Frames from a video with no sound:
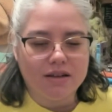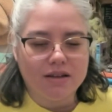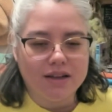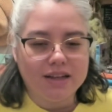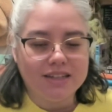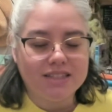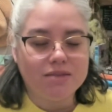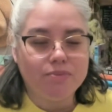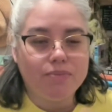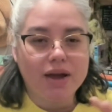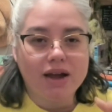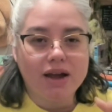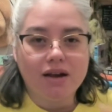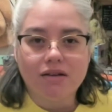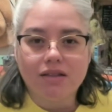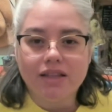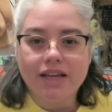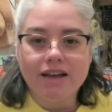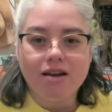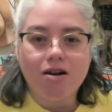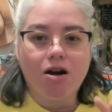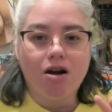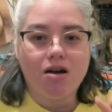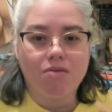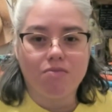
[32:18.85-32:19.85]
it's
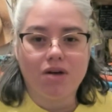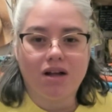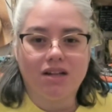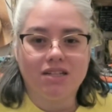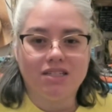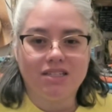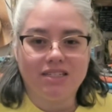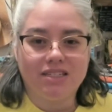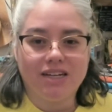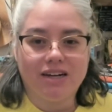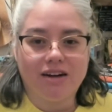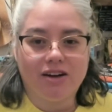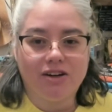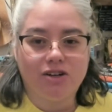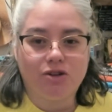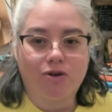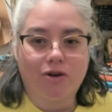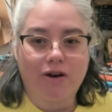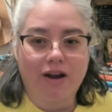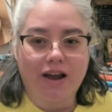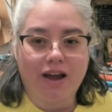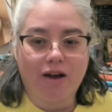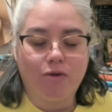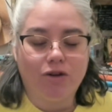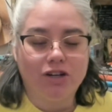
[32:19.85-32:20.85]
apparently Armand's
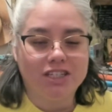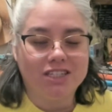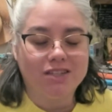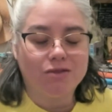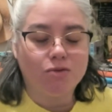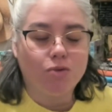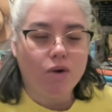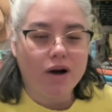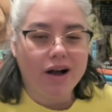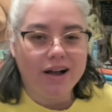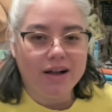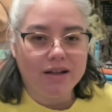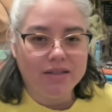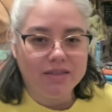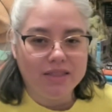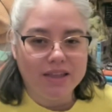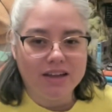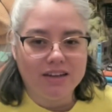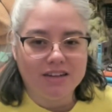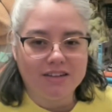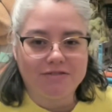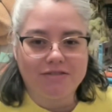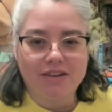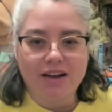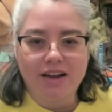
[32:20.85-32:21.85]
territory, which is a wild
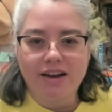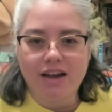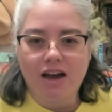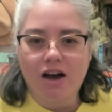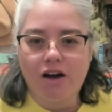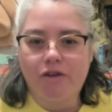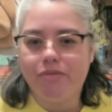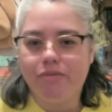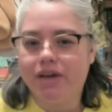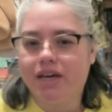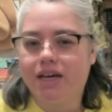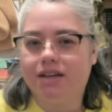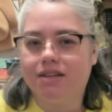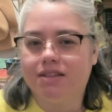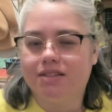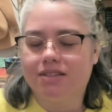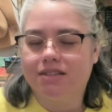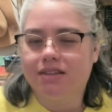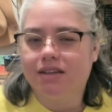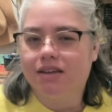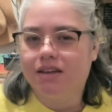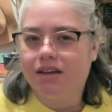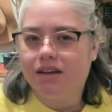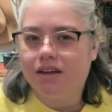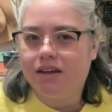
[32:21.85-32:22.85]
thing to find out because